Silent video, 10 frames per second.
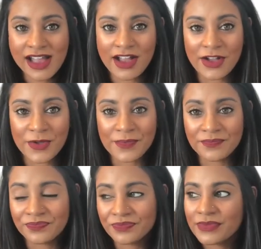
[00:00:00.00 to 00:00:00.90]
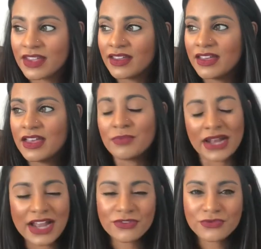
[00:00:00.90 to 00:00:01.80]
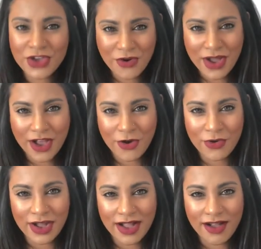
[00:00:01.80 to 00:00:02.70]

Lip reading: but I don't know how